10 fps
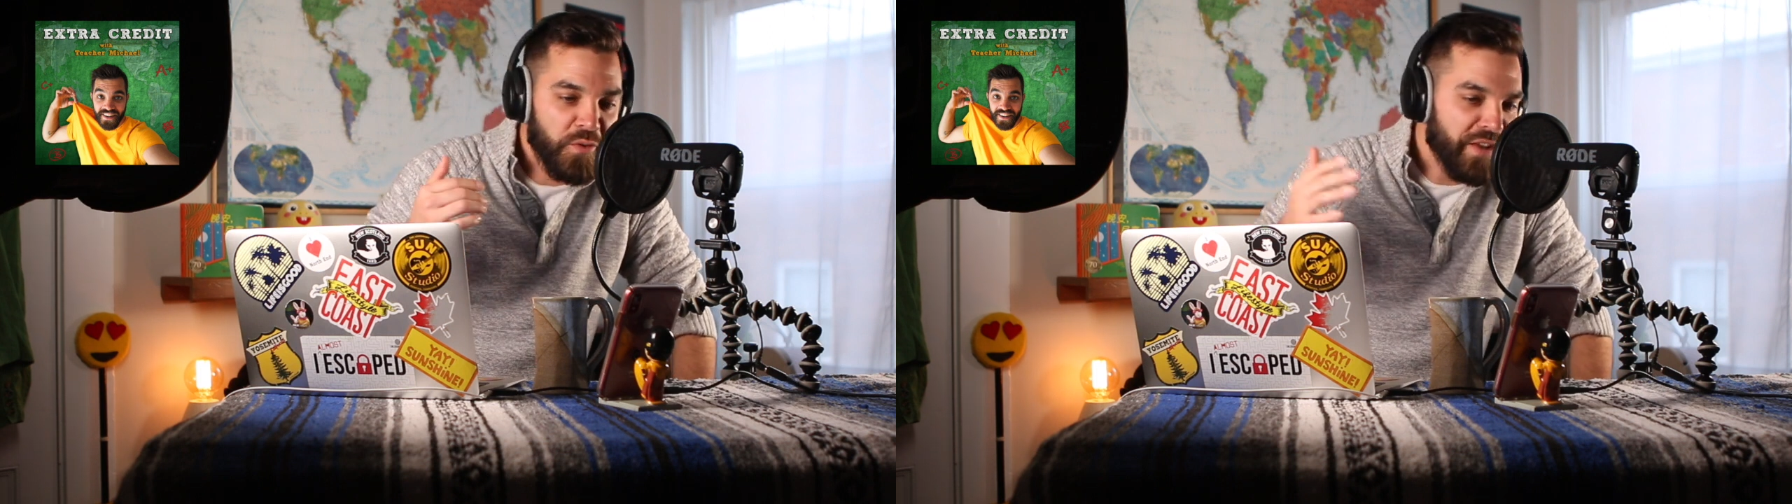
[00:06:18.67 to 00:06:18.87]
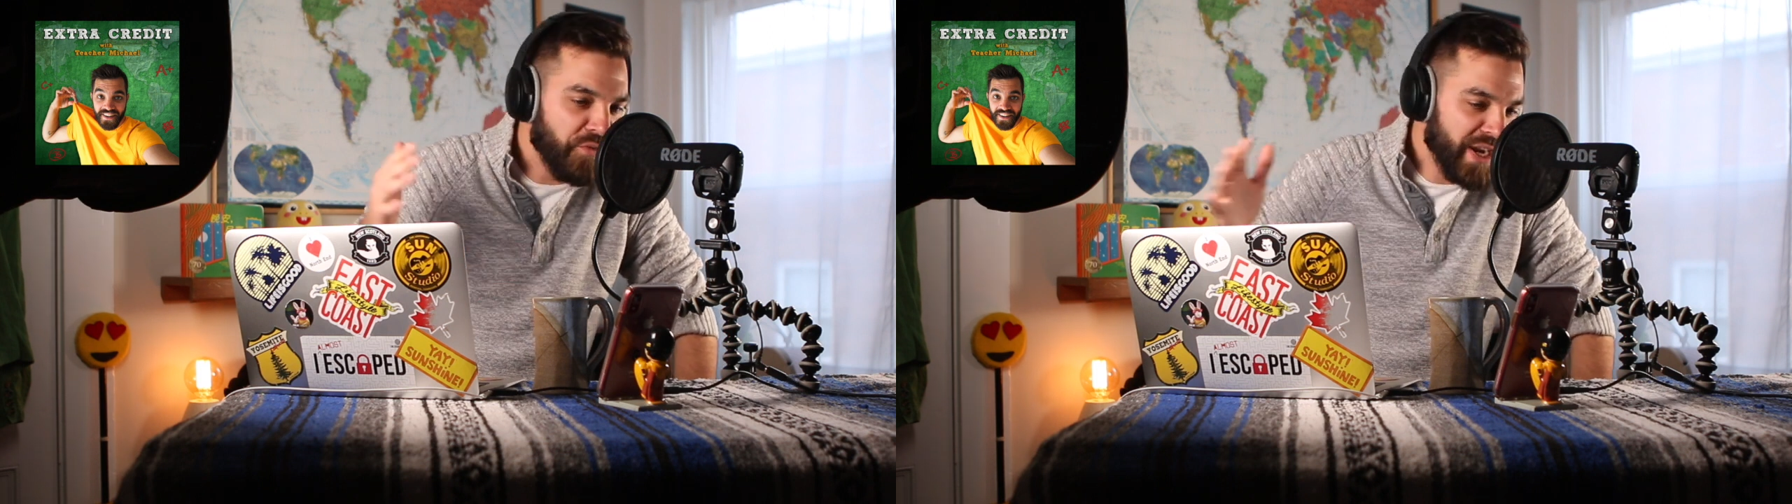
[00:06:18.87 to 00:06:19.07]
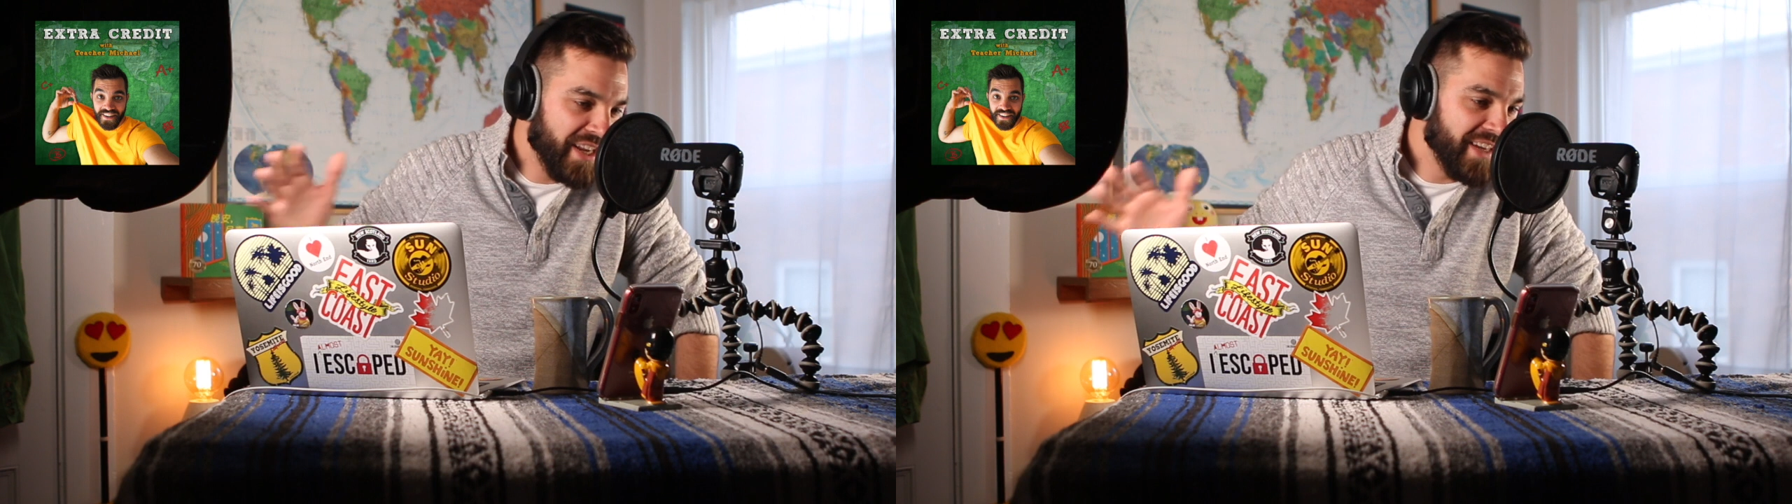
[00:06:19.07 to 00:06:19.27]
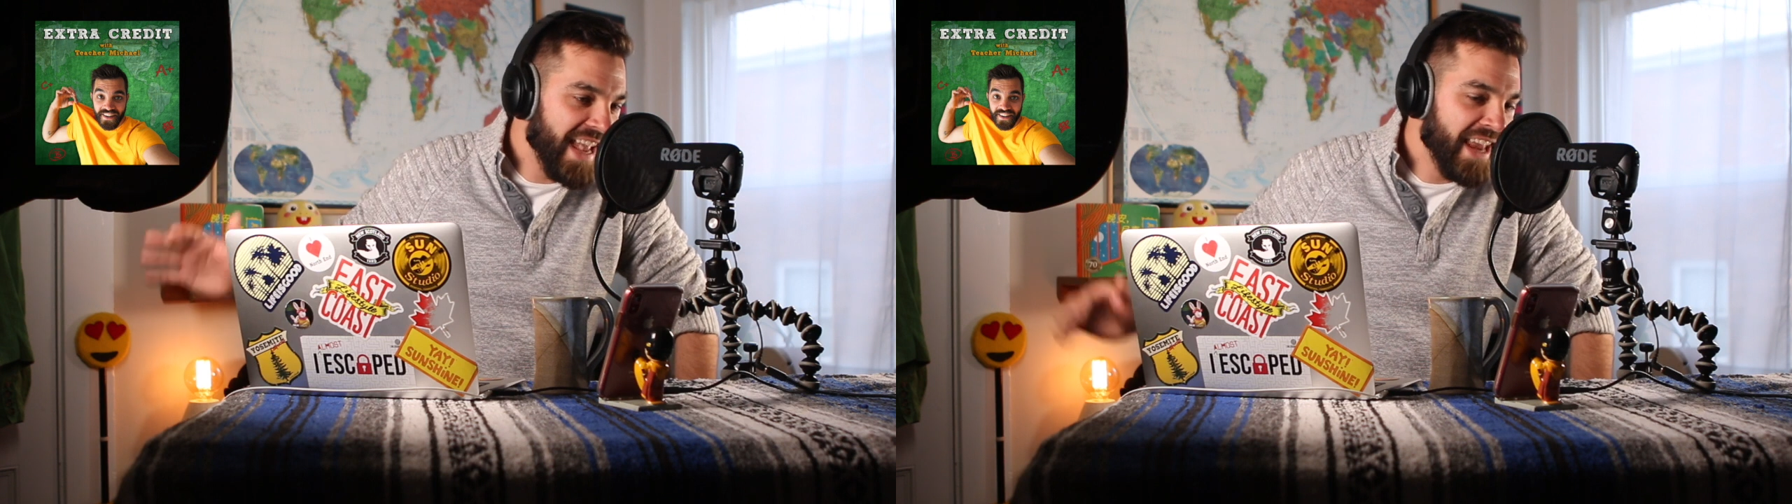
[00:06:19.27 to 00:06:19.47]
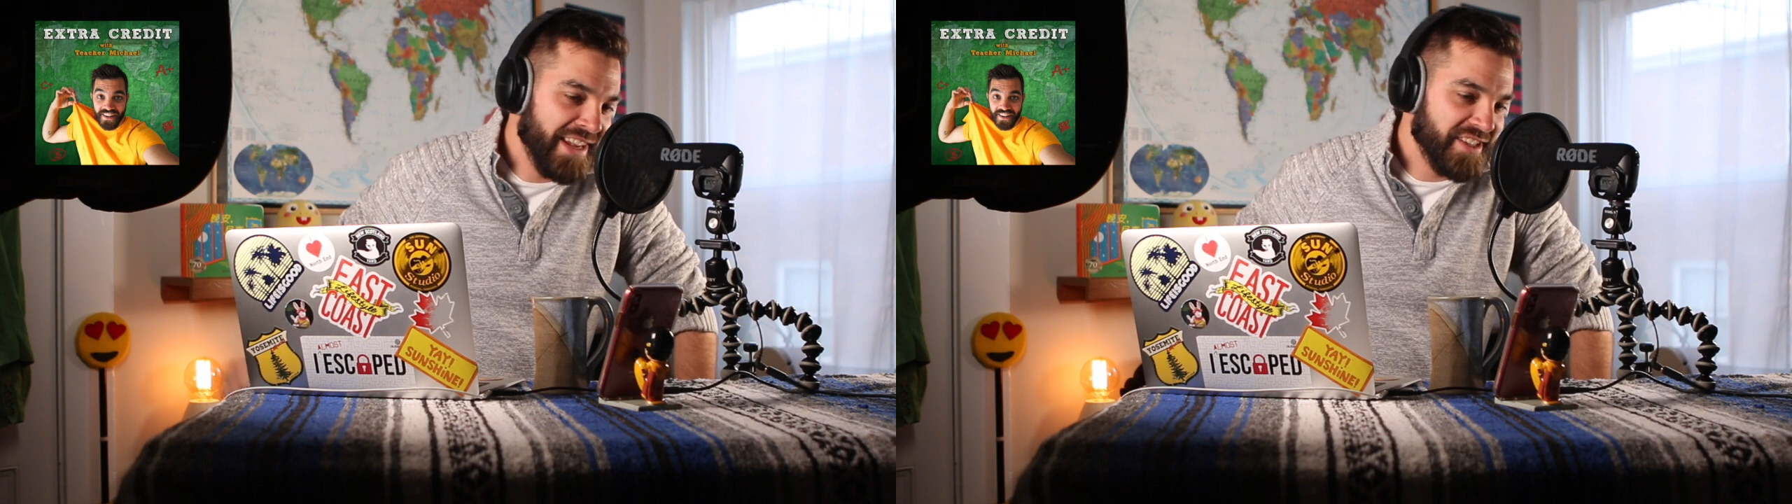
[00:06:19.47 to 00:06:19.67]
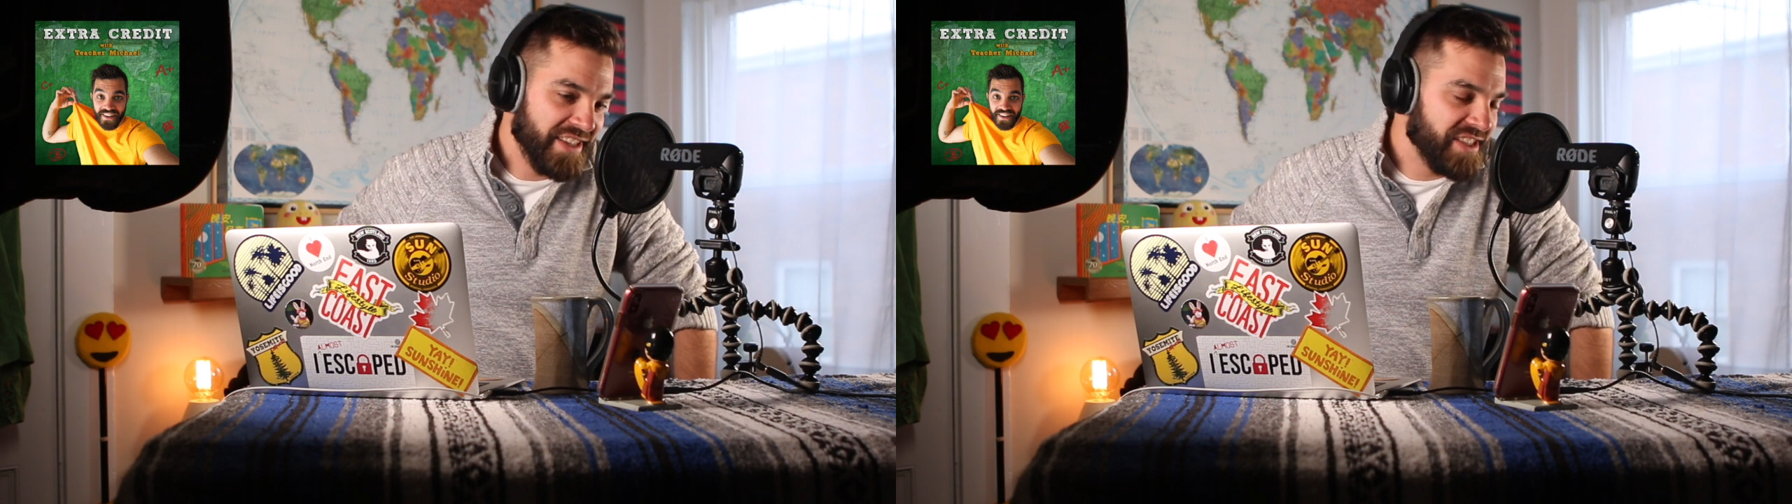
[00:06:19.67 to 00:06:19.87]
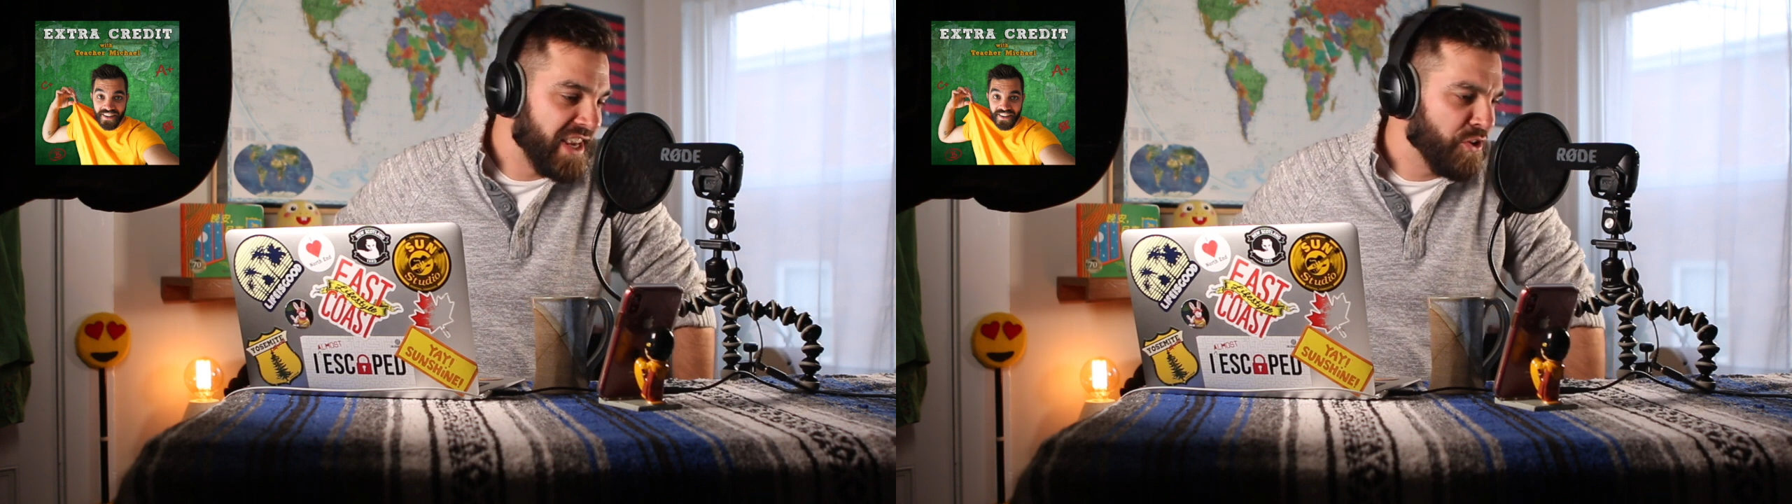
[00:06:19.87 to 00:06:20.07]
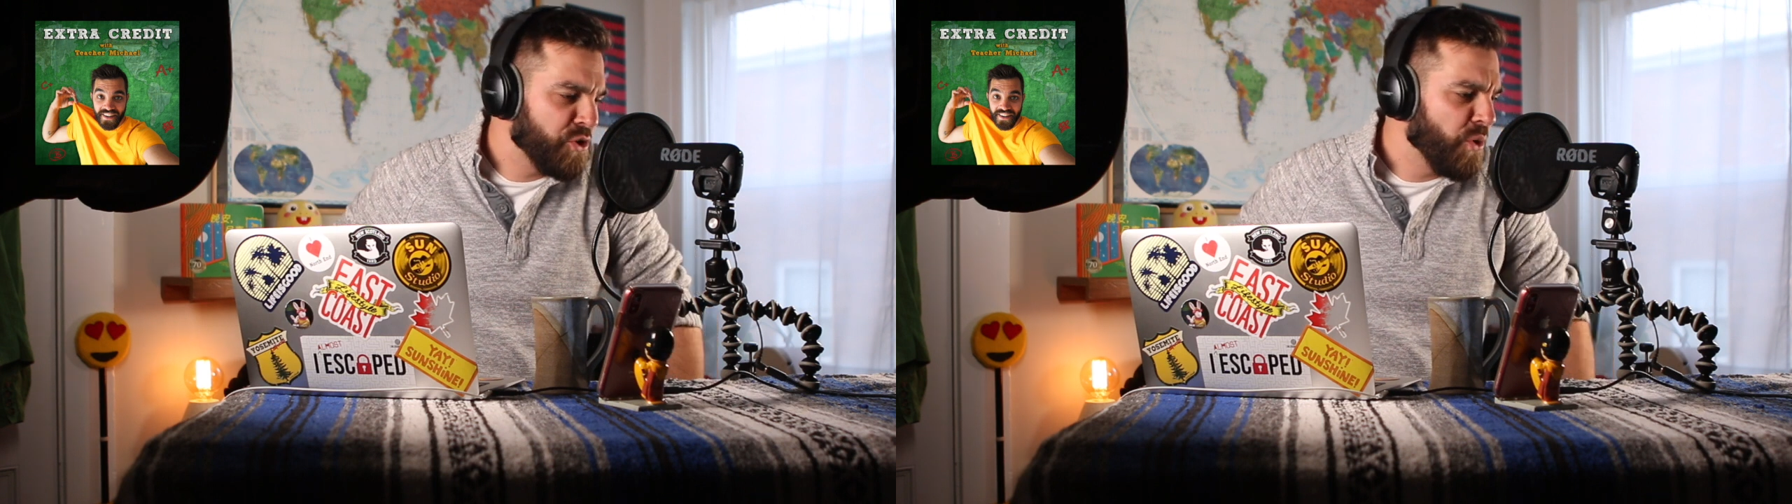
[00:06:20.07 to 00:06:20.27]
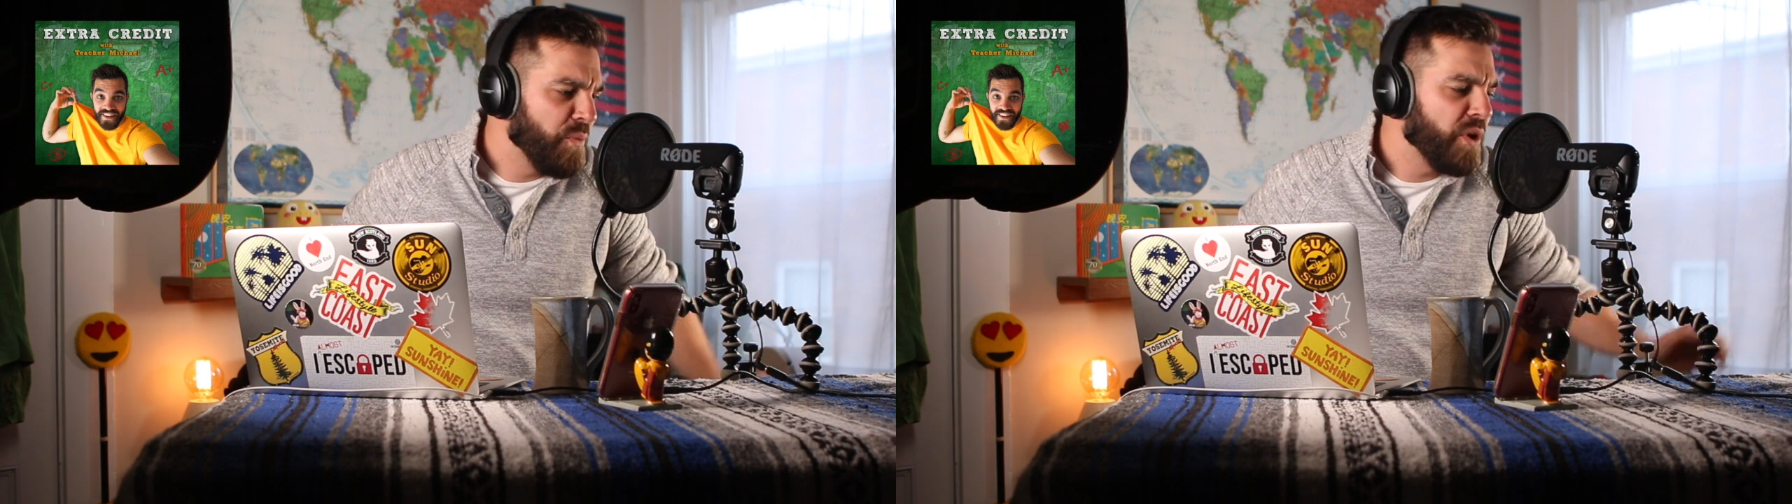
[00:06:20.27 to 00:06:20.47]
if we can get into this territory,